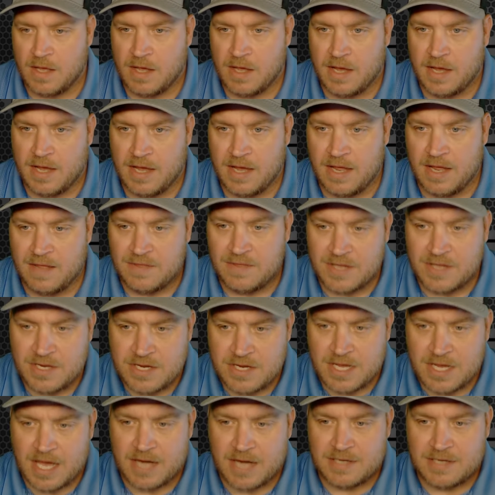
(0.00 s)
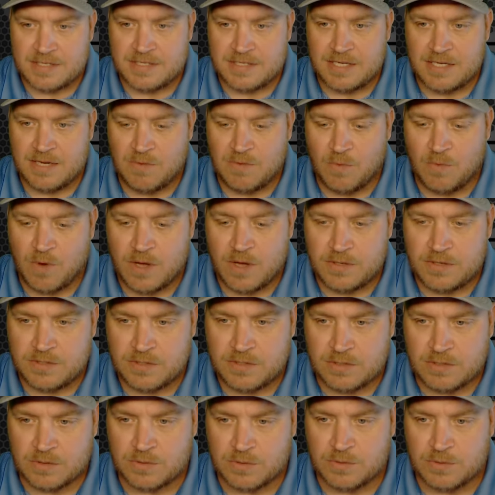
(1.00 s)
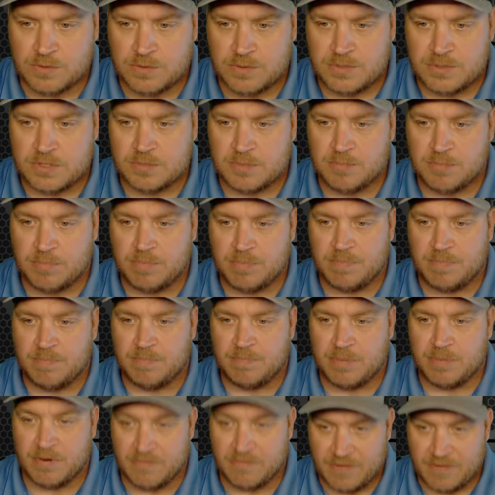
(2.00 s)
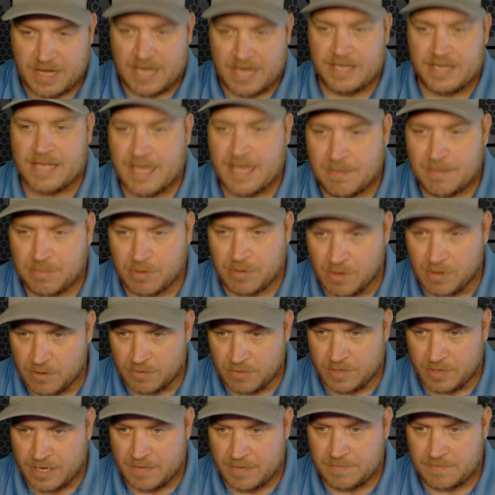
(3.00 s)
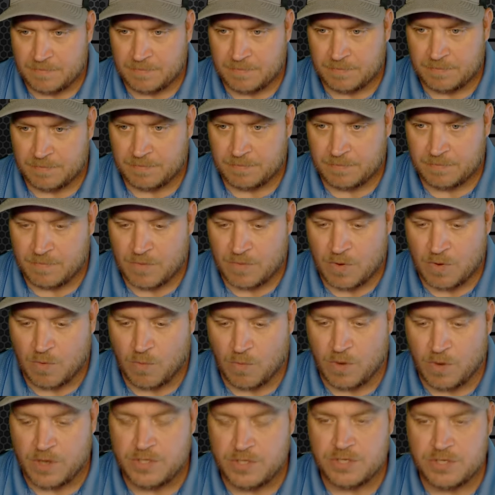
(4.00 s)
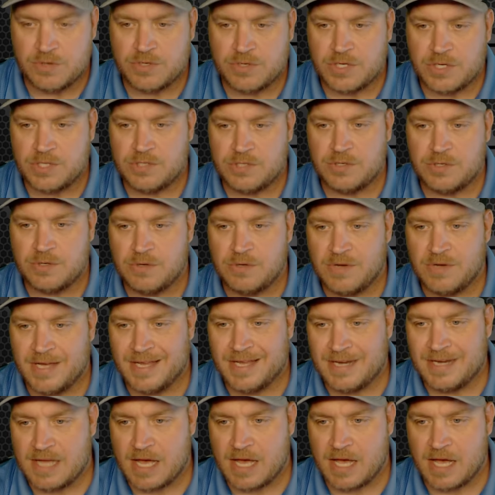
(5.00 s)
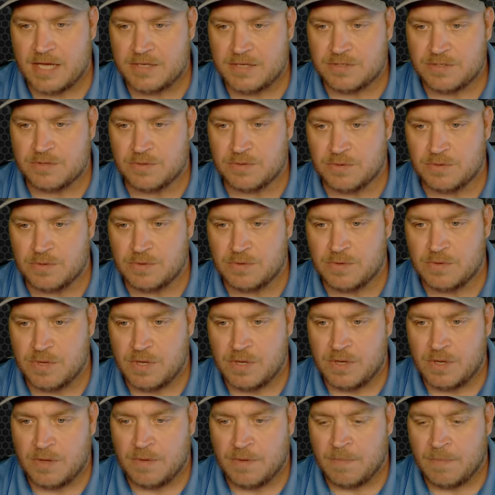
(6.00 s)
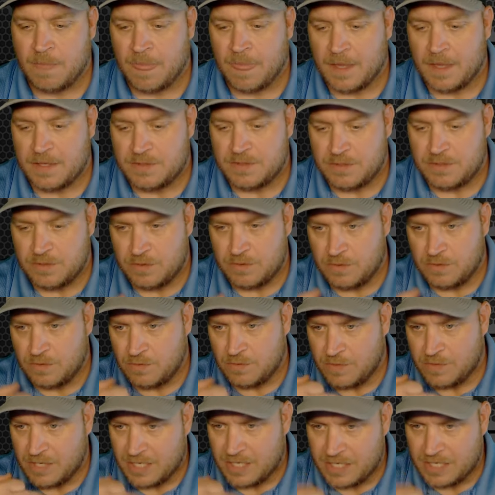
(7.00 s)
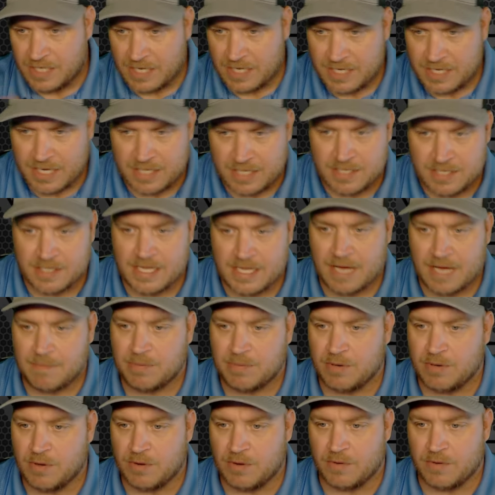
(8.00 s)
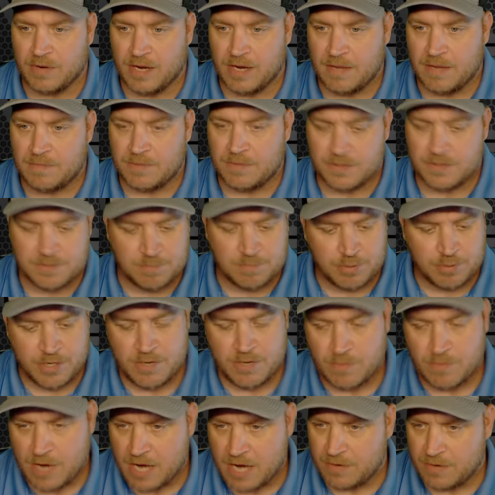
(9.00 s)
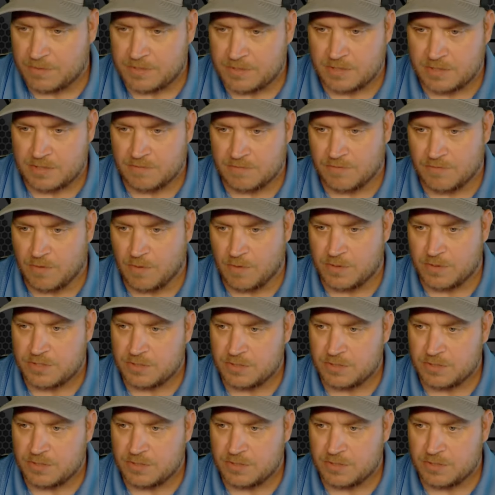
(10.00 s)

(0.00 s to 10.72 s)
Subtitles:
And then you got to see what schools provide that program, what you can do in high school to get into that program. There's prerequisites, of course.